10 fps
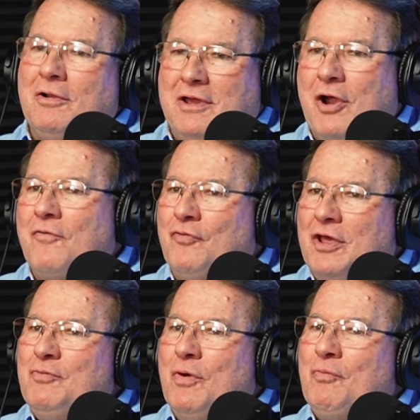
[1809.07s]

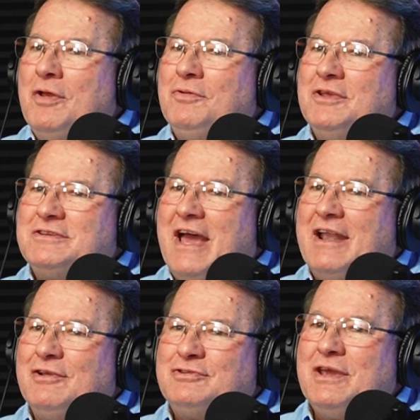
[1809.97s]
carefully when we
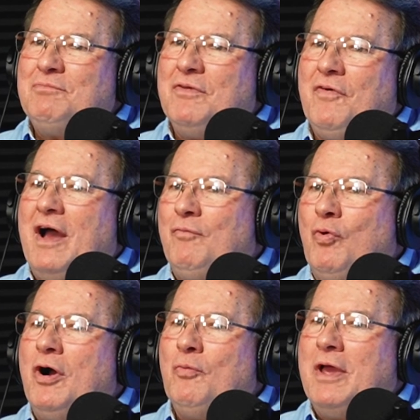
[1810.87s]
decided 75
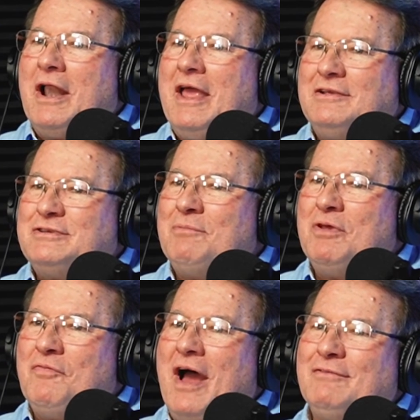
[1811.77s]
what.
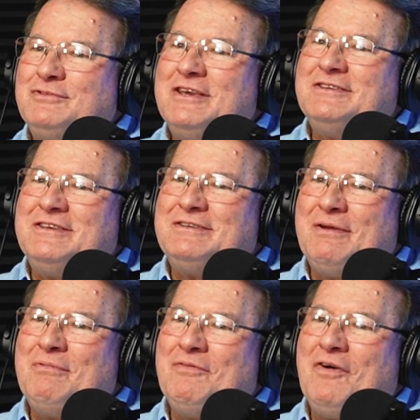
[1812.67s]
75 is easy,
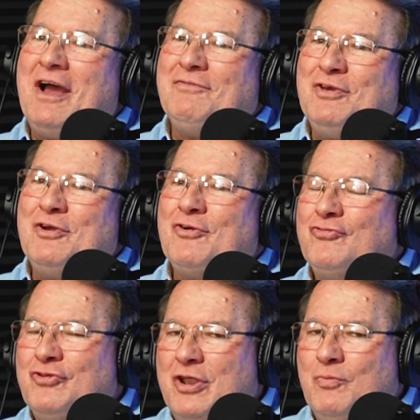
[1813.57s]
75
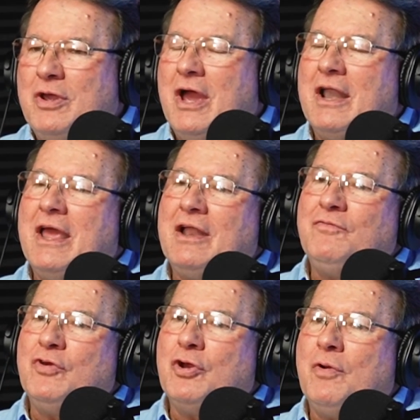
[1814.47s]
years, and then we kind of had to
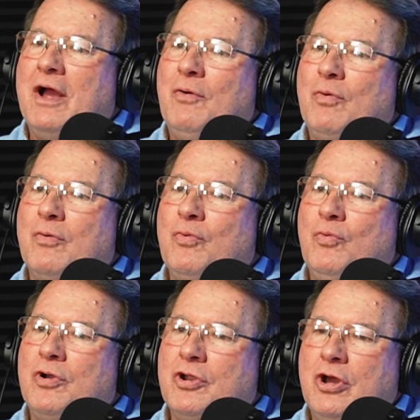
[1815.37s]
figure out where we
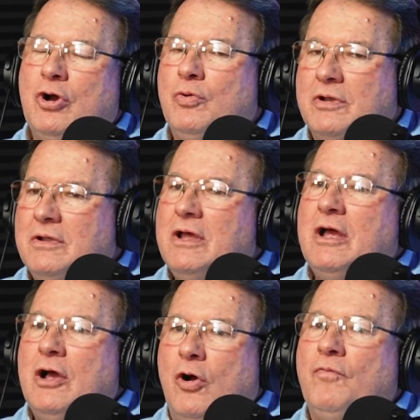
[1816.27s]
wanted to go. And
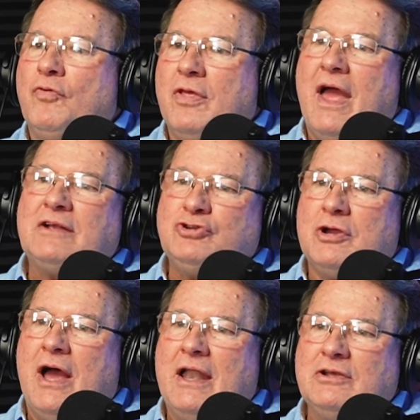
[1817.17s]
hopefully the acts
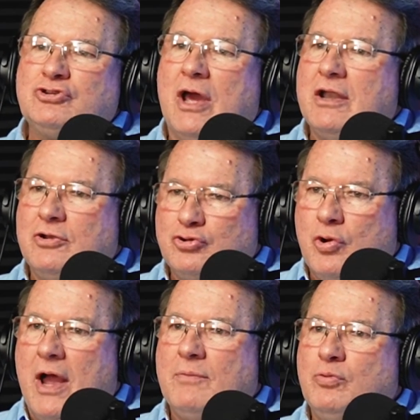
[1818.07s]
of kindness kind of
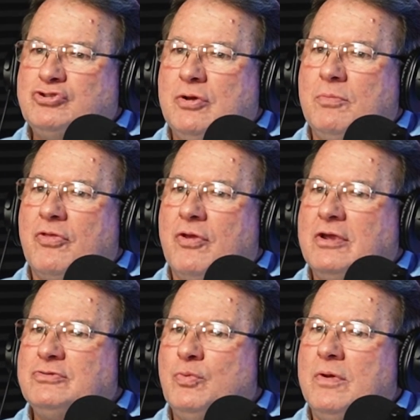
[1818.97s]
describe what some of the
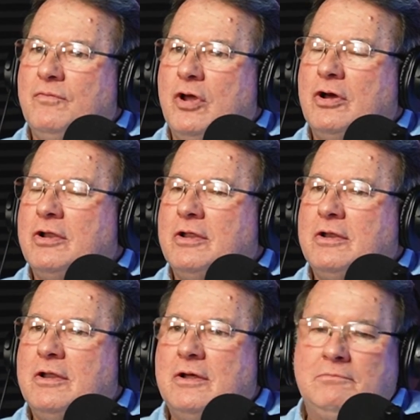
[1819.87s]
things that we've done.
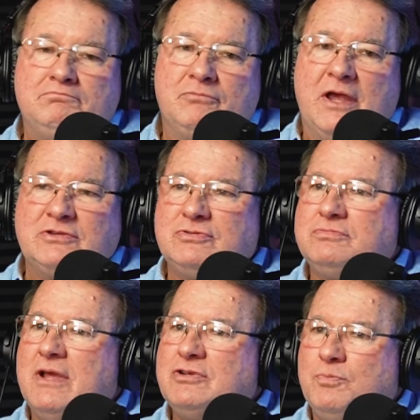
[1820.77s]
And
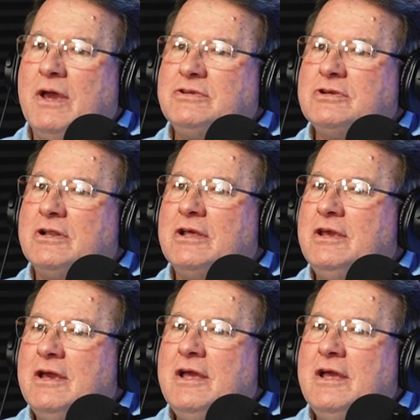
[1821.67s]
that's basically